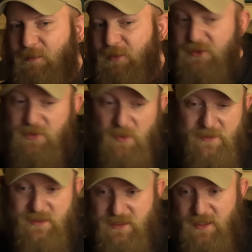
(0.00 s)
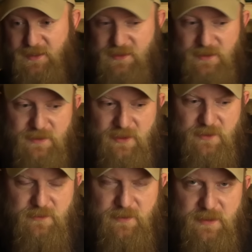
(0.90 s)
There's one that says, you
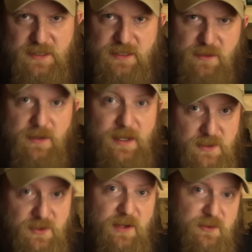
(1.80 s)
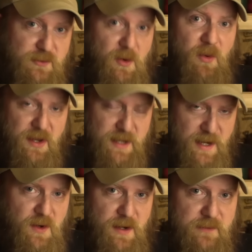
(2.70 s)
know, it's so they can control the
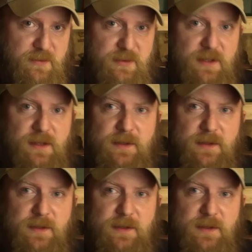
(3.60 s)
narrative.